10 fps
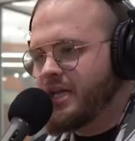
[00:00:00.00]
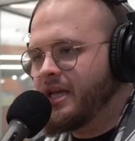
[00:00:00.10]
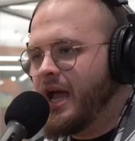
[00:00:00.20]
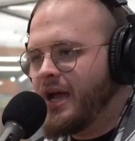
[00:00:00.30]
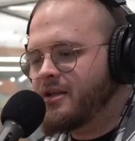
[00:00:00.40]
like
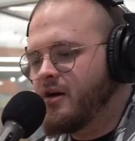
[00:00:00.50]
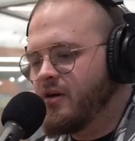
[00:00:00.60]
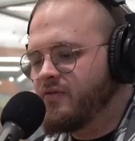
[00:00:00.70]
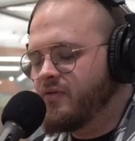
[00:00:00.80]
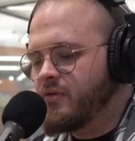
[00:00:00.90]

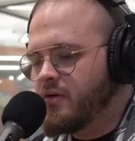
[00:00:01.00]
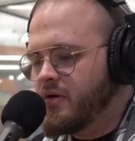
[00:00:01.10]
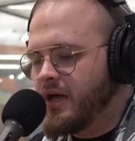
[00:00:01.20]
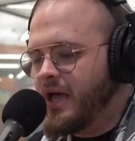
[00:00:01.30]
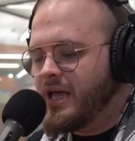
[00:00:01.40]

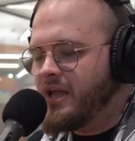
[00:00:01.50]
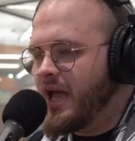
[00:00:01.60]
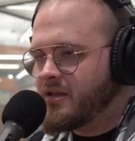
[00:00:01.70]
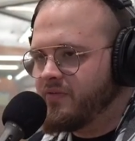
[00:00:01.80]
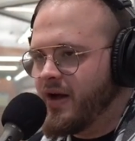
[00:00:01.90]
any
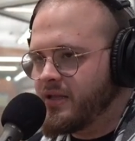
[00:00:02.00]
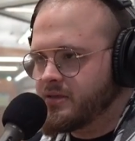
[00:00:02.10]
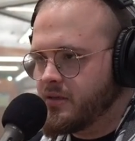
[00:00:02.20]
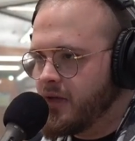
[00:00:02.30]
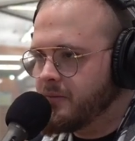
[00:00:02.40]
act of violence
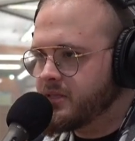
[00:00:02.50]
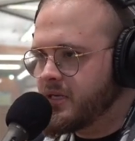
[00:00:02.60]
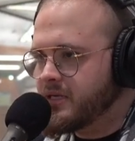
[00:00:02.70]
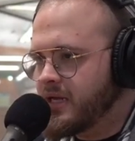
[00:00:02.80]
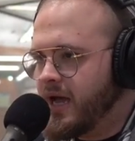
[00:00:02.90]
on an
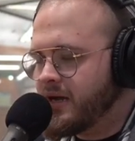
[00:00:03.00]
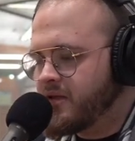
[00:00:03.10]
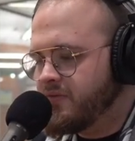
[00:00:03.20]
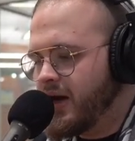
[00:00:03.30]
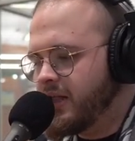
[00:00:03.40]
embassy is an act
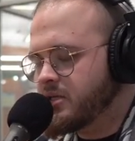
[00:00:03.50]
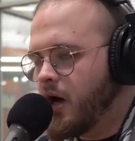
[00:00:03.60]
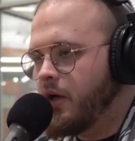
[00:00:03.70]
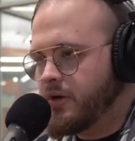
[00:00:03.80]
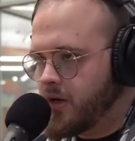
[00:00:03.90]
of violence
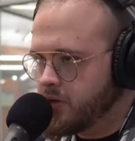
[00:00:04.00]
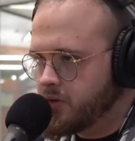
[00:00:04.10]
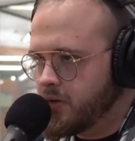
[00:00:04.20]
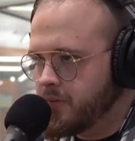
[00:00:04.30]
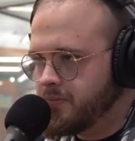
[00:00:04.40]
on the
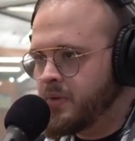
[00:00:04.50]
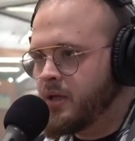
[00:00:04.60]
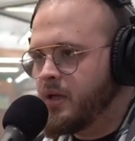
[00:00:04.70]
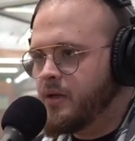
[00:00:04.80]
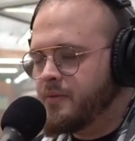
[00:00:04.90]
country. Yeah,
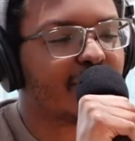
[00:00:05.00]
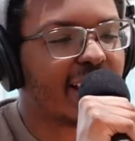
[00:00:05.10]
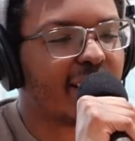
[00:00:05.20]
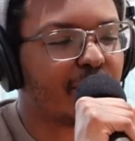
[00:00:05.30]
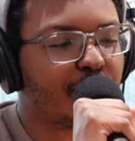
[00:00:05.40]
because
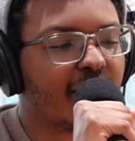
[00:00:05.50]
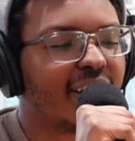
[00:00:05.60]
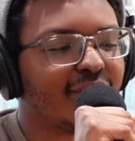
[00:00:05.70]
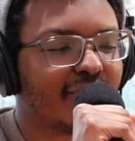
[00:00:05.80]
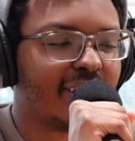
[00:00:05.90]
that plot
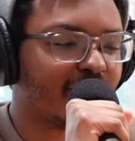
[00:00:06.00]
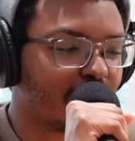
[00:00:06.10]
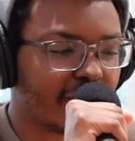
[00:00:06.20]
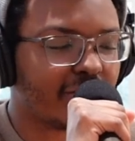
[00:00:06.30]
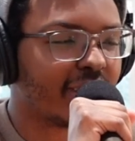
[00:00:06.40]
of land or
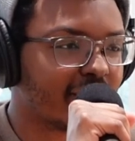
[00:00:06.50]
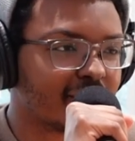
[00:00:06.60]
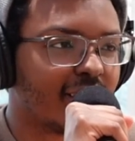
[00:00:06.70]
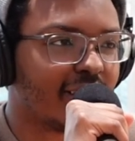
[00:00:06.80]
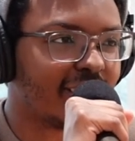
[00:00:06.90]
whatever that's
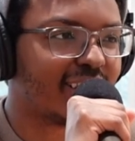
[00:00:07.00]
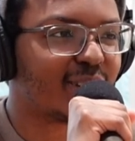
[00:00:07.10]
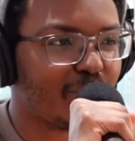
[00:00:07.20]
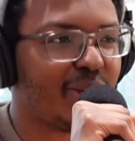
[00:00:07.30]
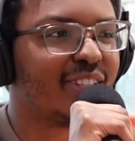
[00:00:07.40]
on, that's
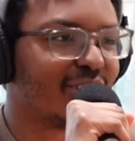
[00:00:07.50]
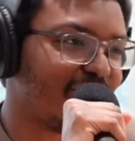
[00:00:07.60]
a piece of